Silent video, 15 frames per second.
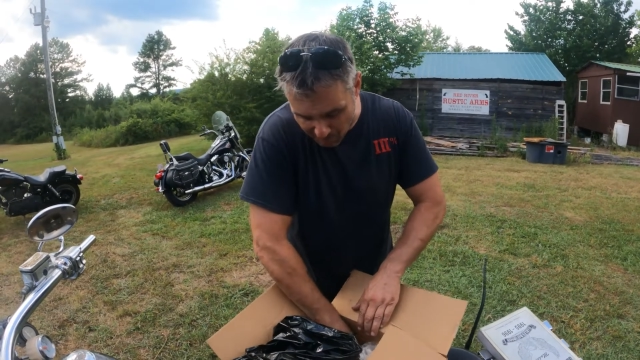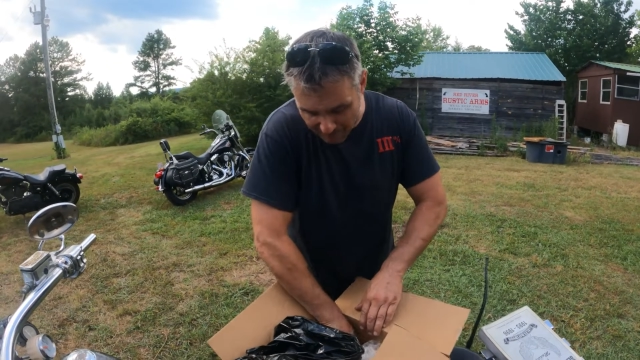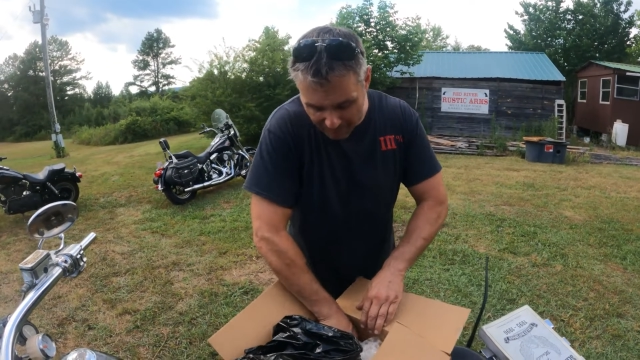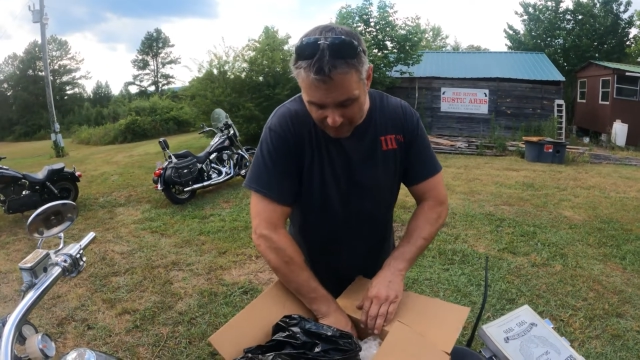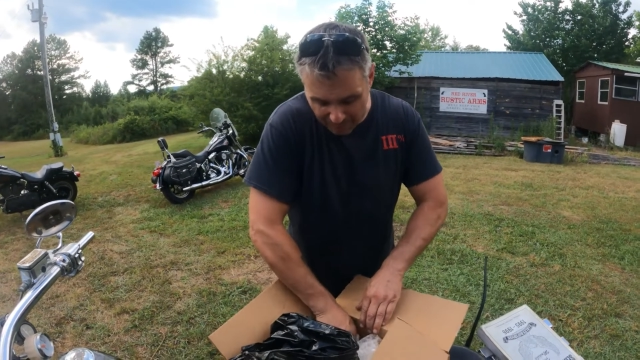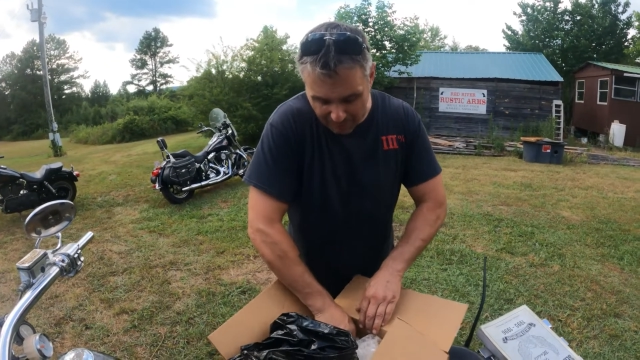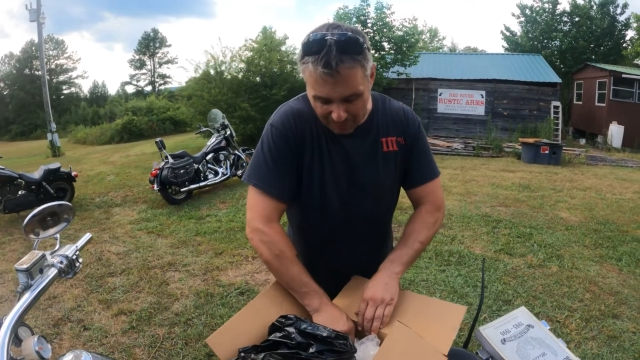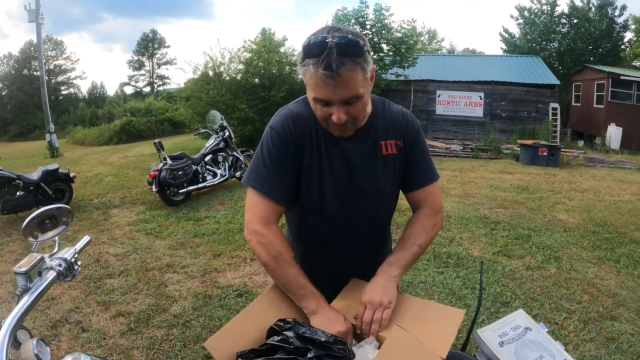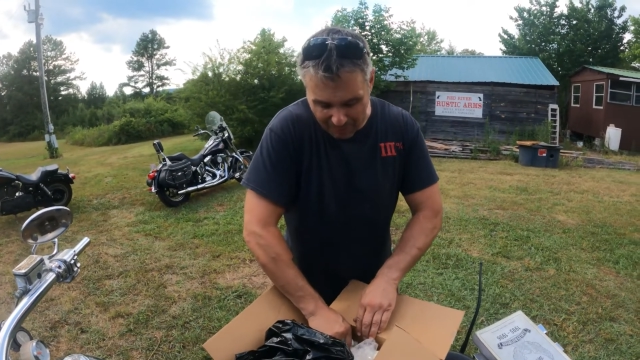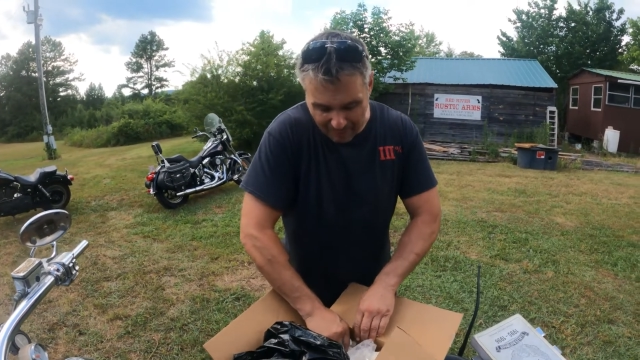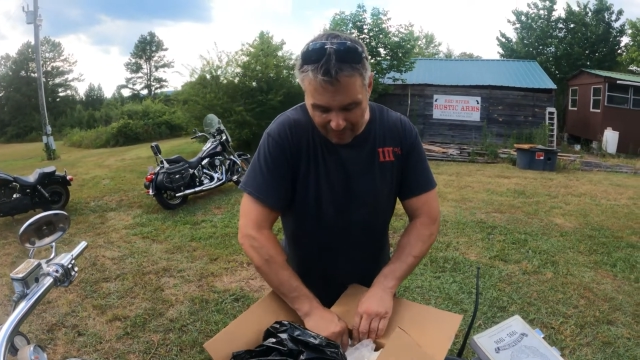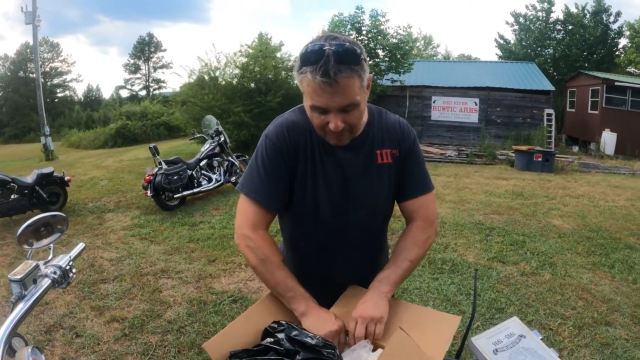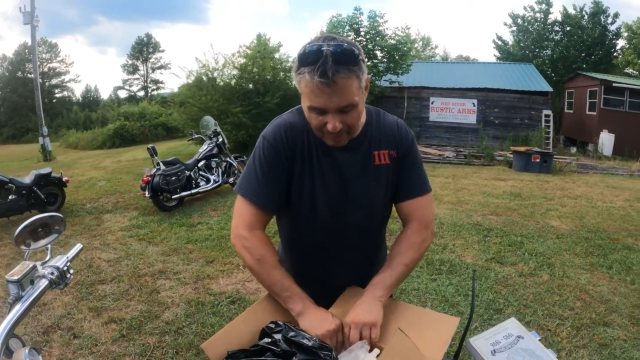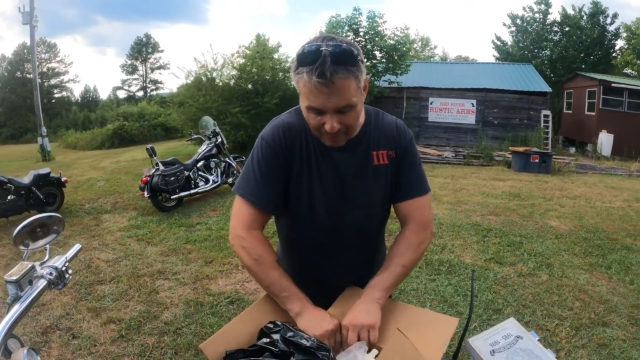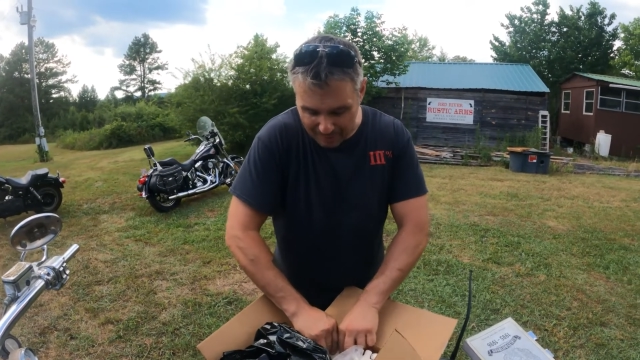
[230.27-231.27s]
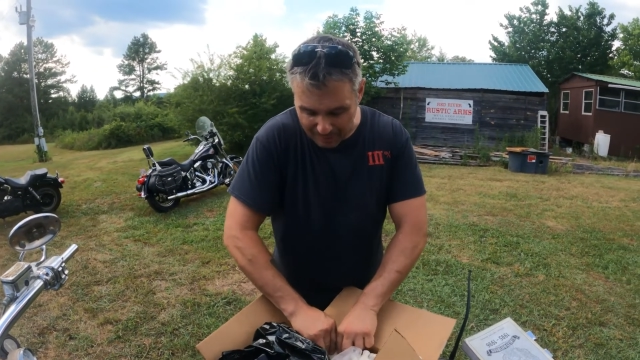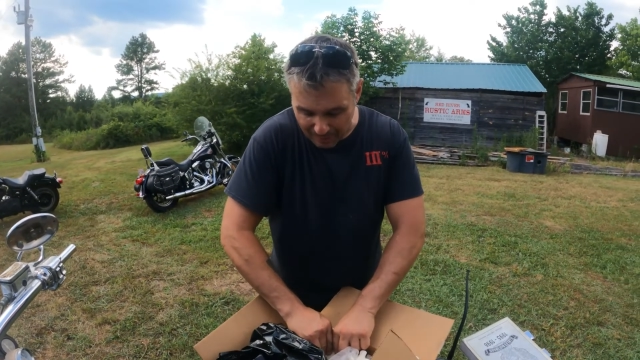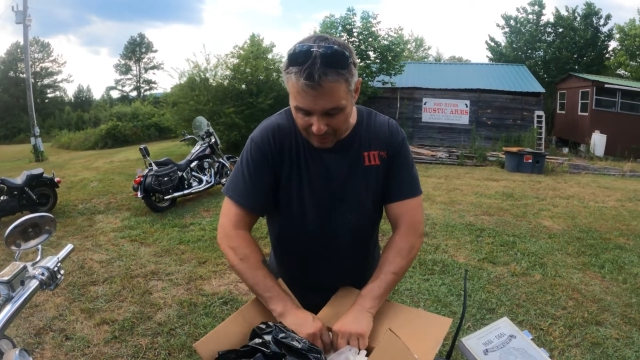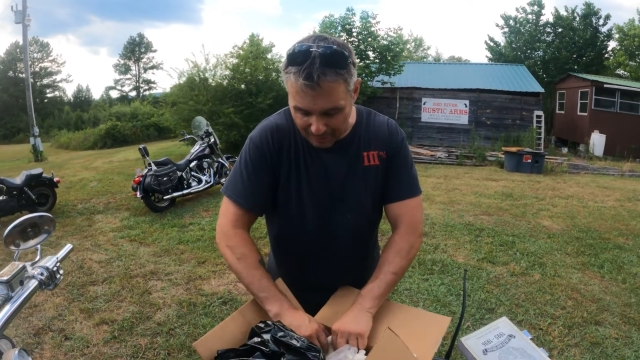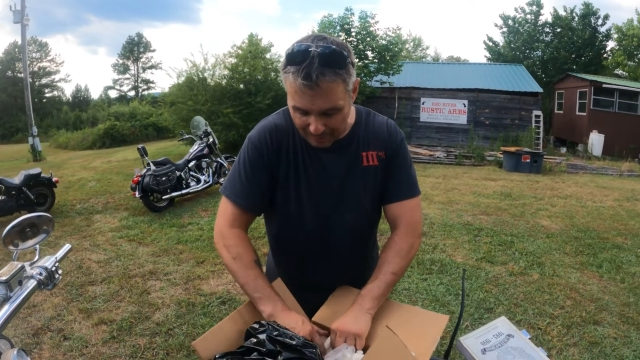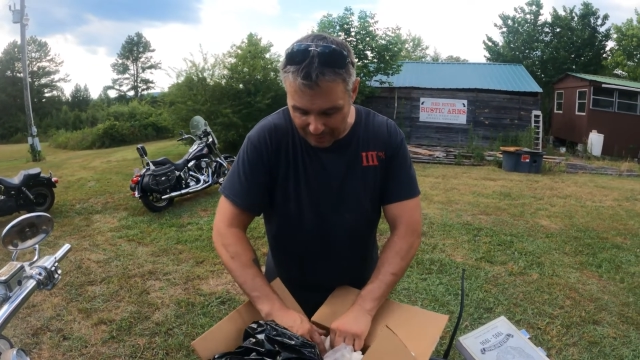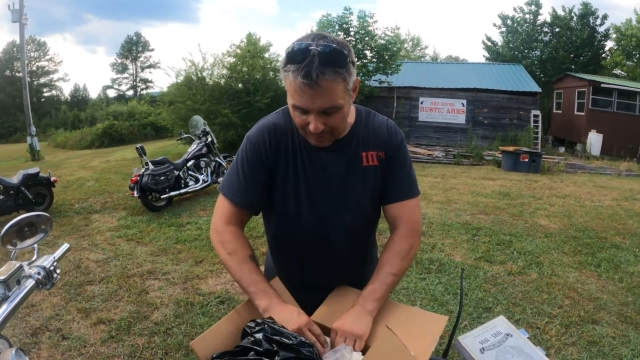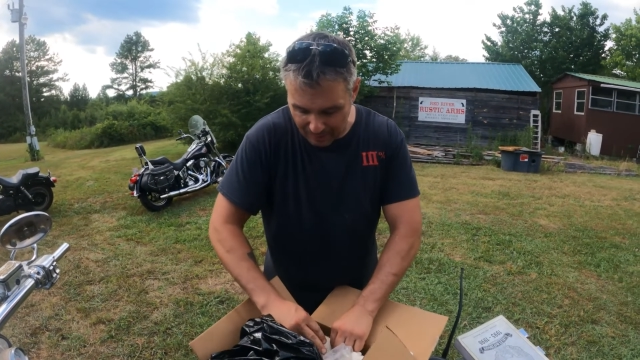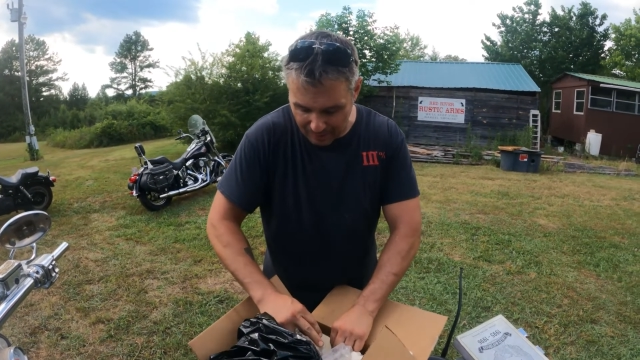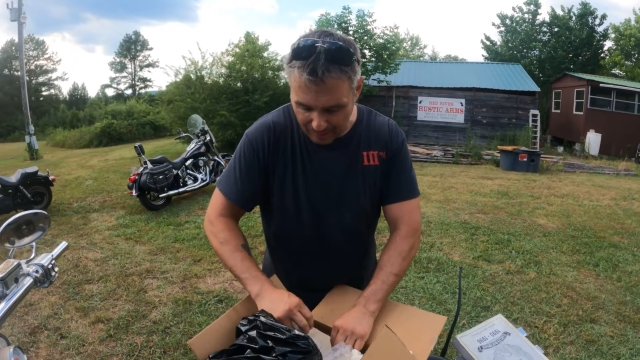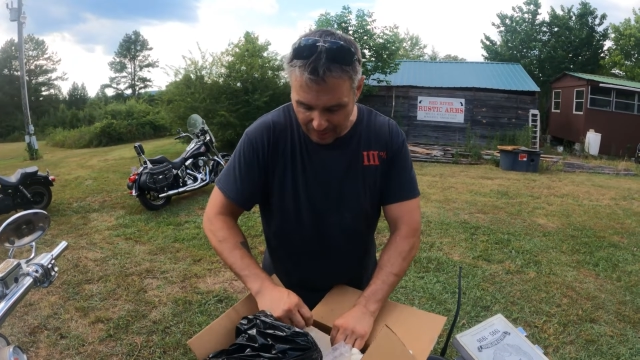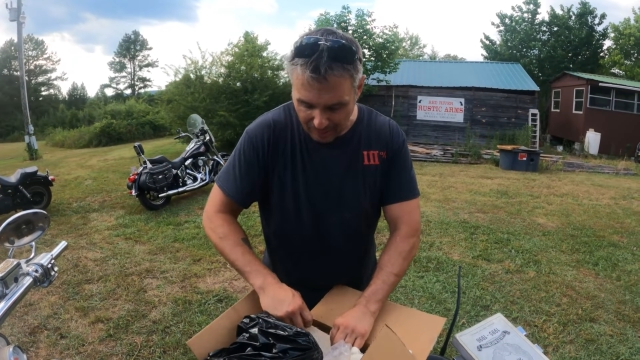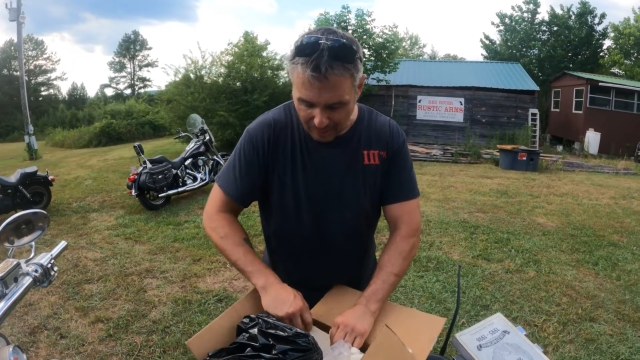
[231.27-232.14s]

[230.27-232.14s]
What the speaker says: one other thing that I'm gonna need.